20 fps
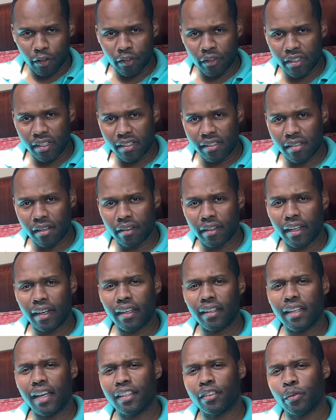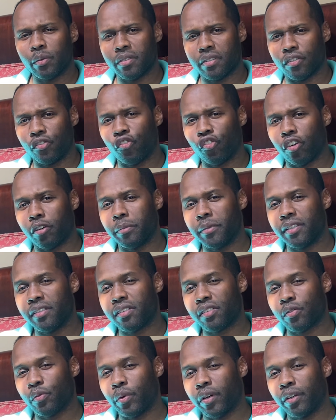detail that I liked was the German
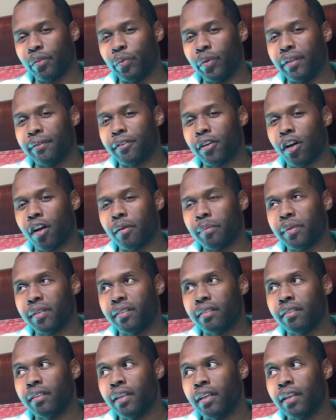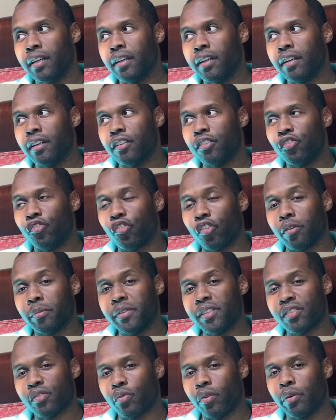square weave carpet. German
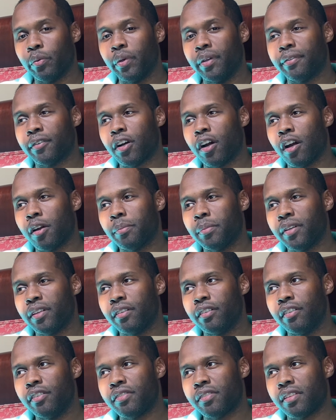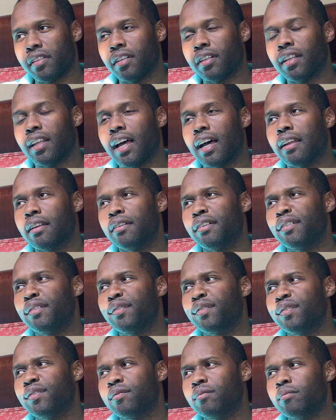square weave carpet, you see a lot of
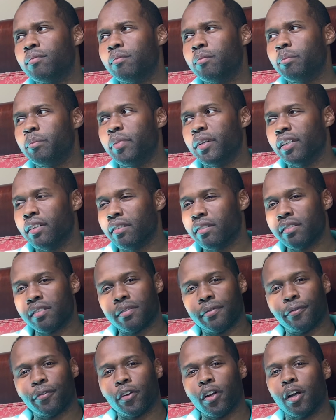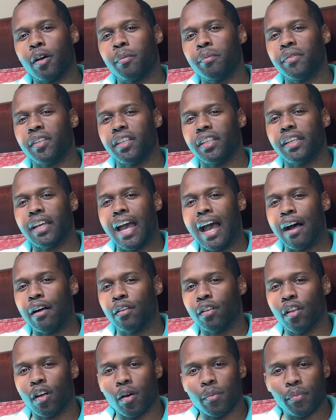builds from the
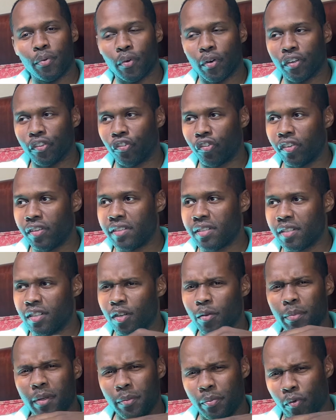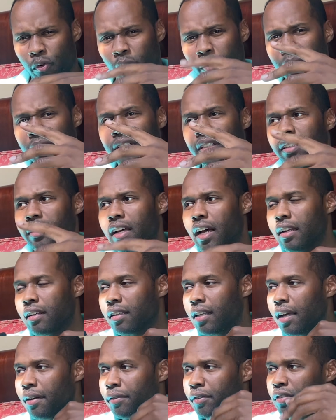outlaw Porsches, people who are building
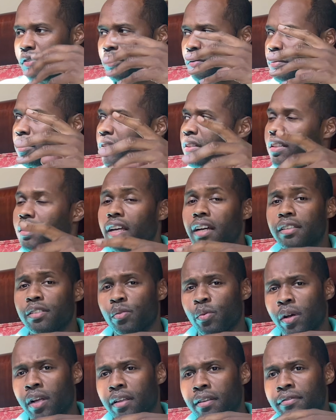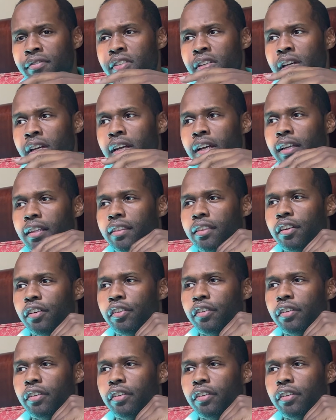911s or building 912s. they're